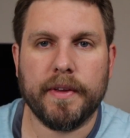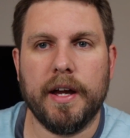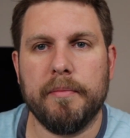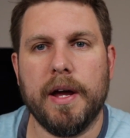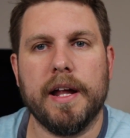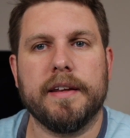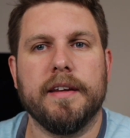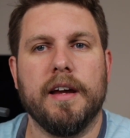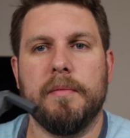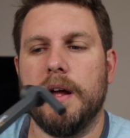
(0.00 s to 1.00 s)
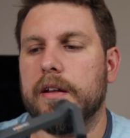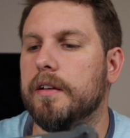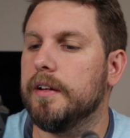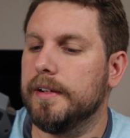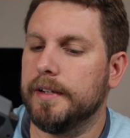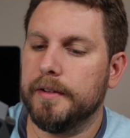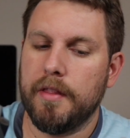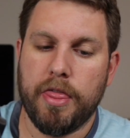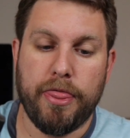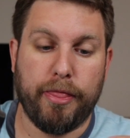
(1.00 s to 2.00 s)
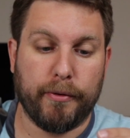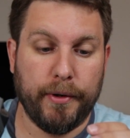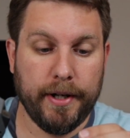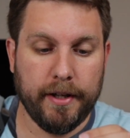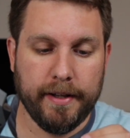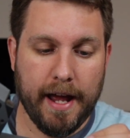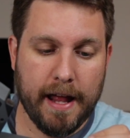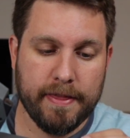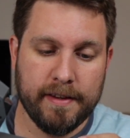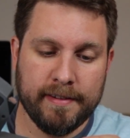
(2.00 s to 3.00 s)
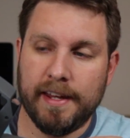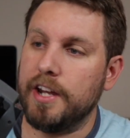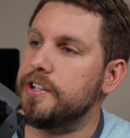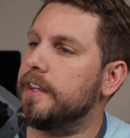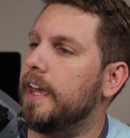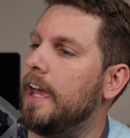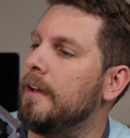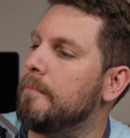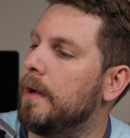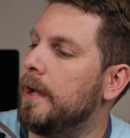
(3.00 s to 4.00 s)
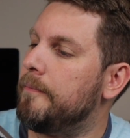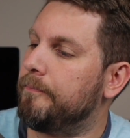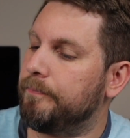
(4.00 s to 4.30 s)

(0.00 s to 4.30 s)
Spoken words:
I'm not thrilled at this stage of the game, but